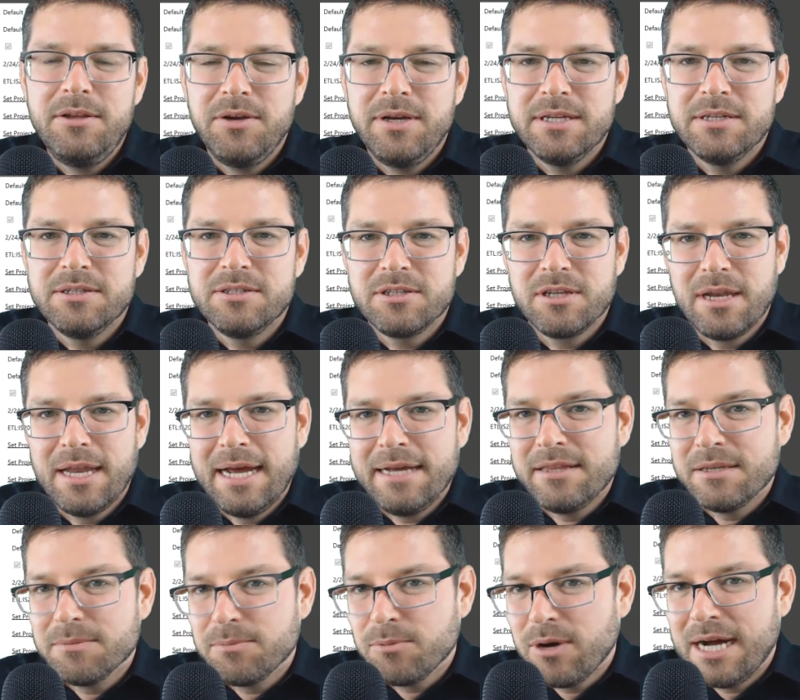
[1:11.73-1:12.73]
You can
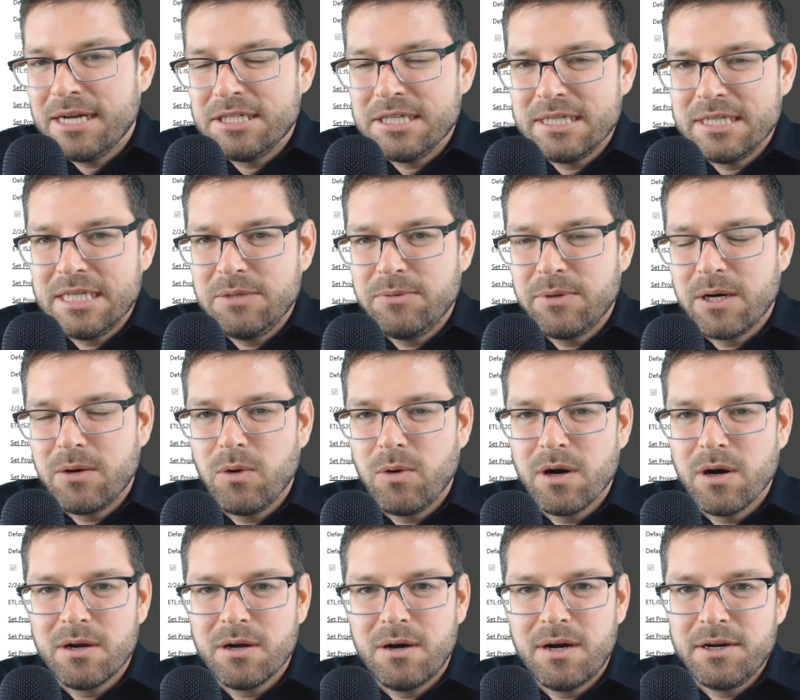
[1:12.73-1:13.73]
select the project you want to
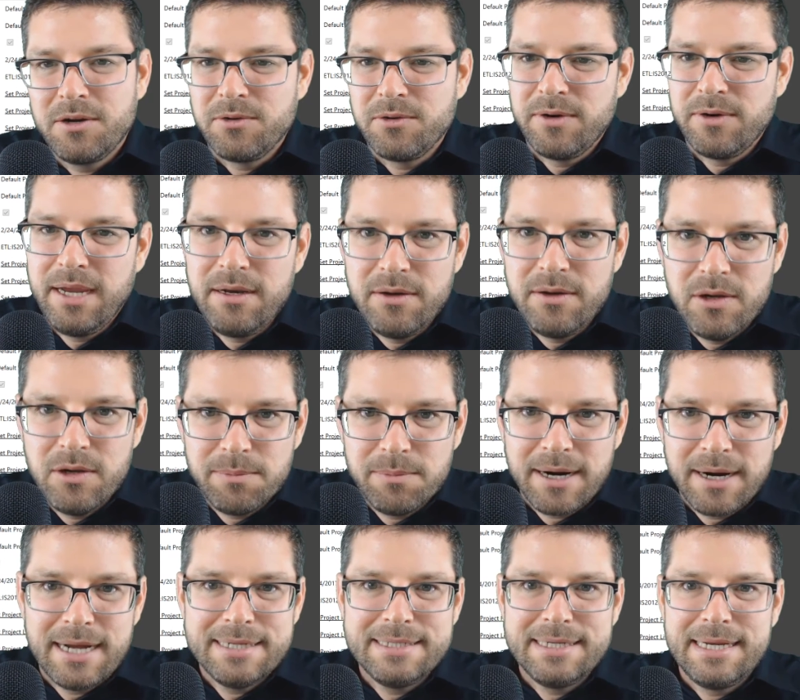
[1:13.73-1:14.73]
work on, create new
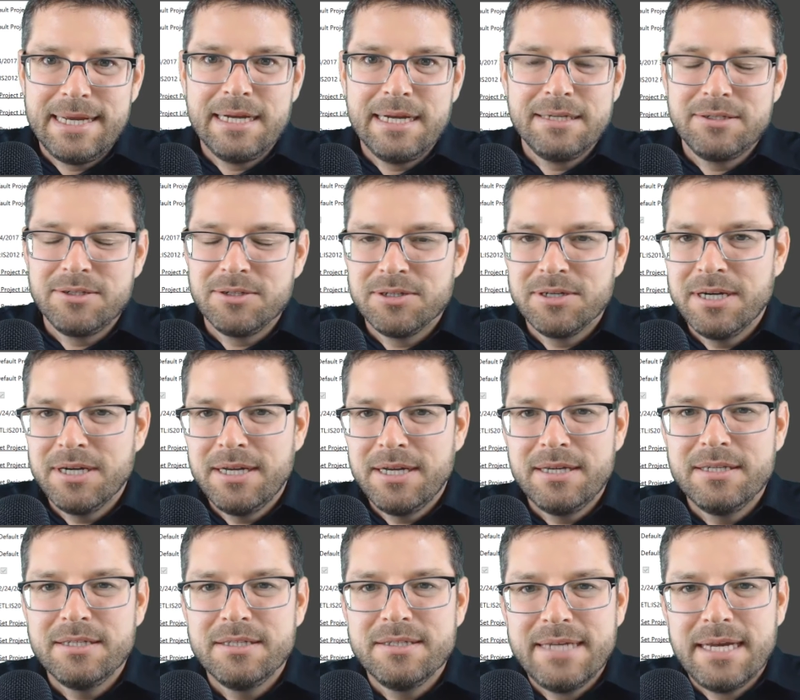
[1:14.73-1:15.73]
projects, or
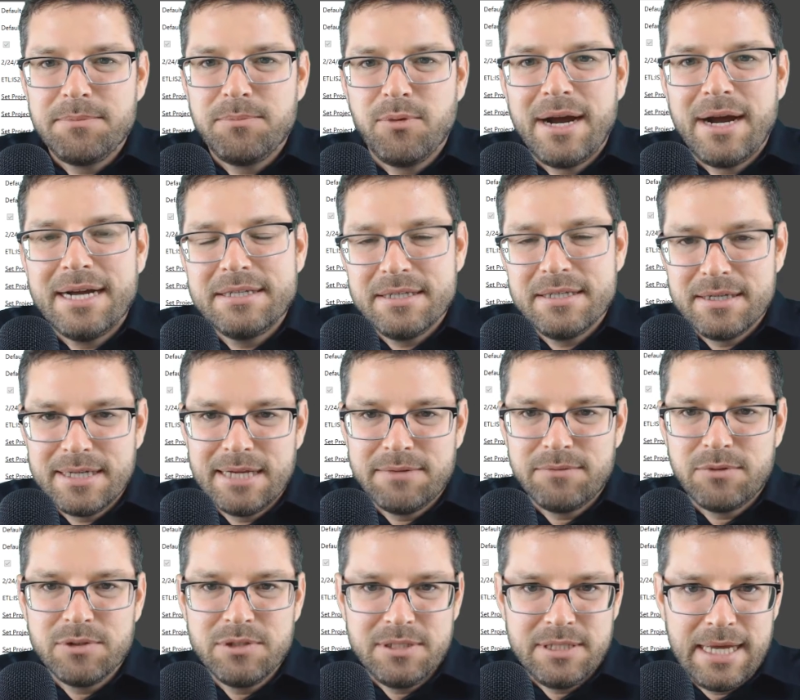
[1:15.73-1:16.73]
set project
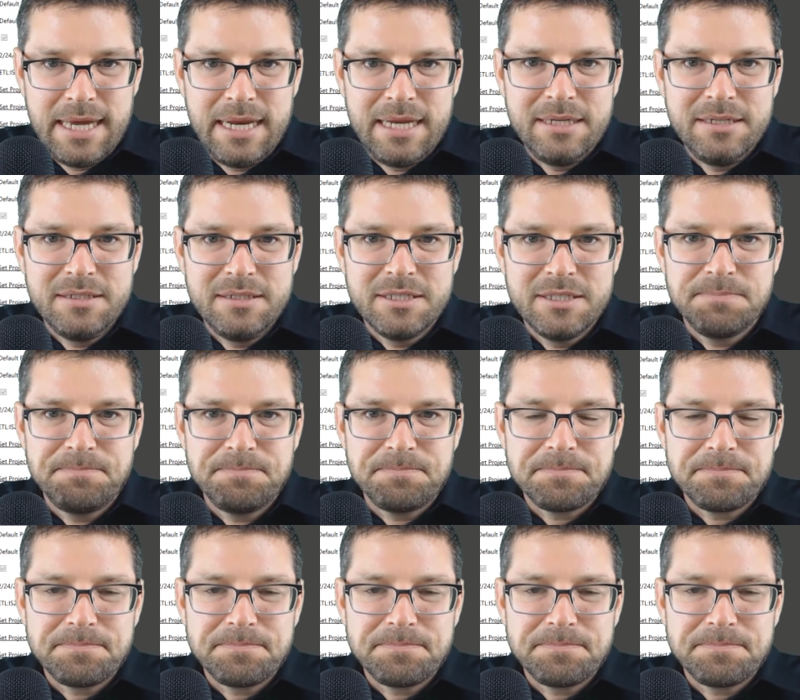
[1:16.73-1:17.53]
level settings.